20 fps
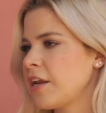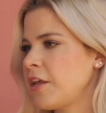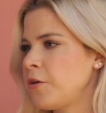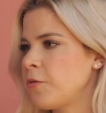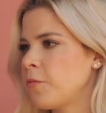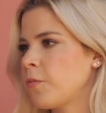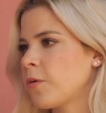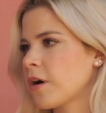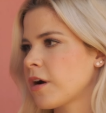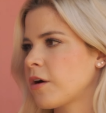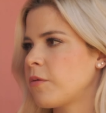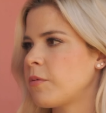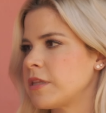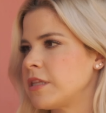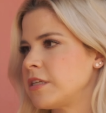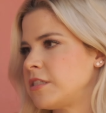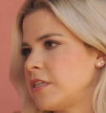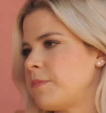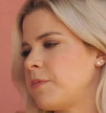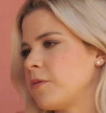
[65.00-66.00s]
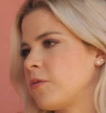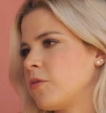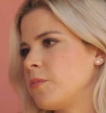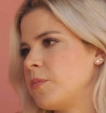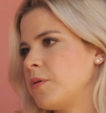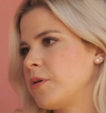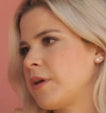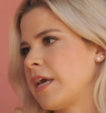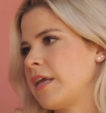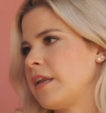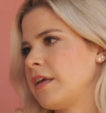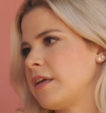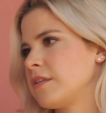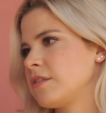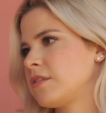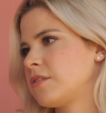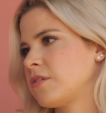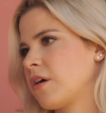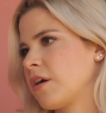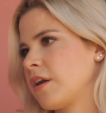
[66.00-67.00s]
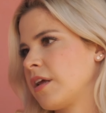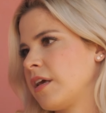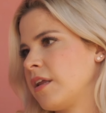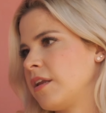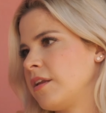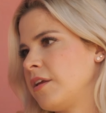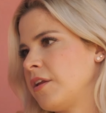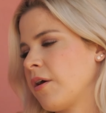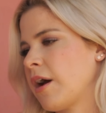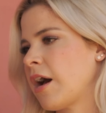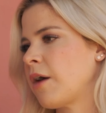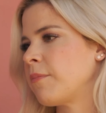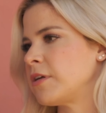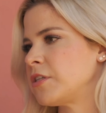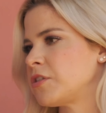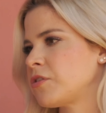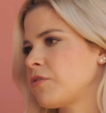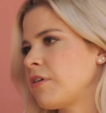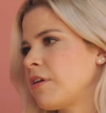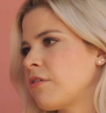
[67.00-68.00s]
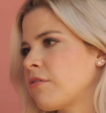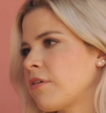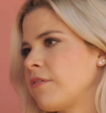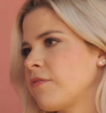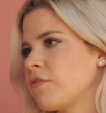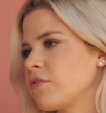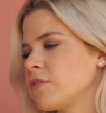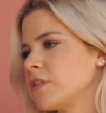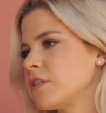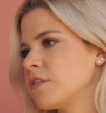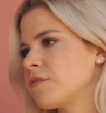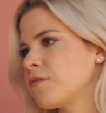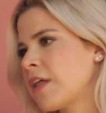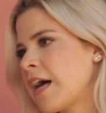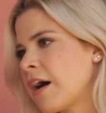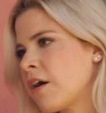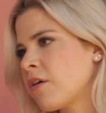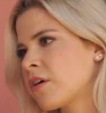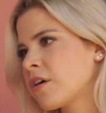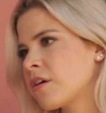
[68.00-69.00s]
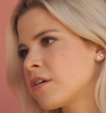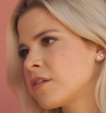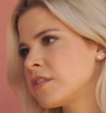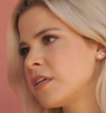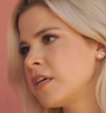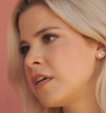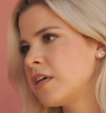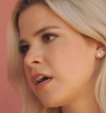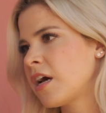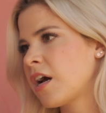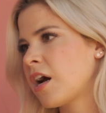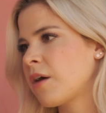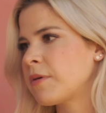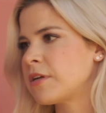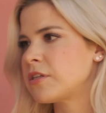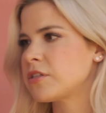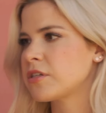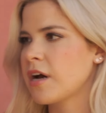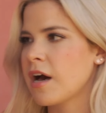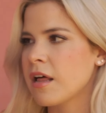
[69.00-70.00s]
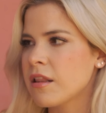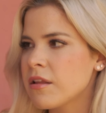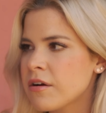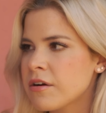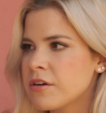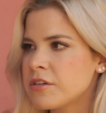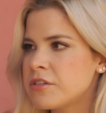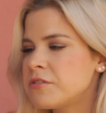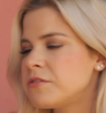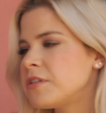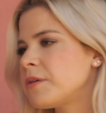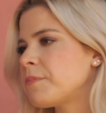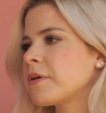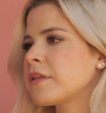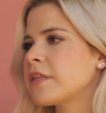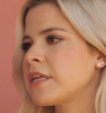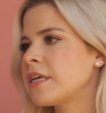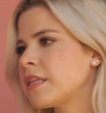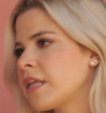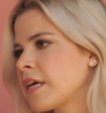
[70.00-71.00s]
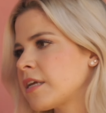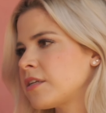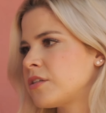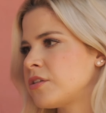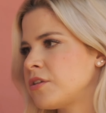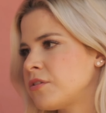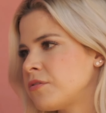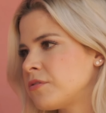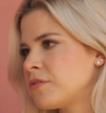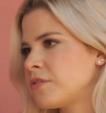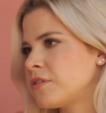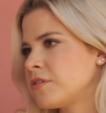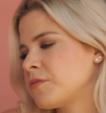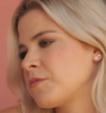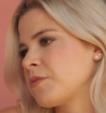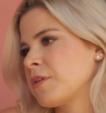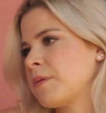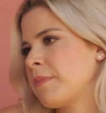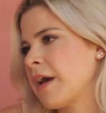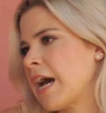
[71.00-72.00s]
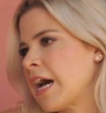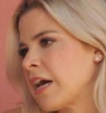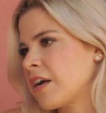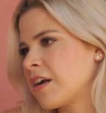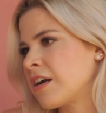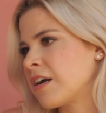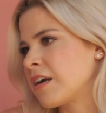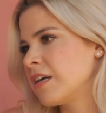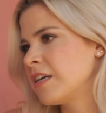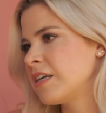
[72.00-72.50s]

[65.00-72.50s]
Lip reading: do you work with the typical bouquet to get started? You know, how much greenery versus flowers? How much color do you typically like to use? Does it really matter?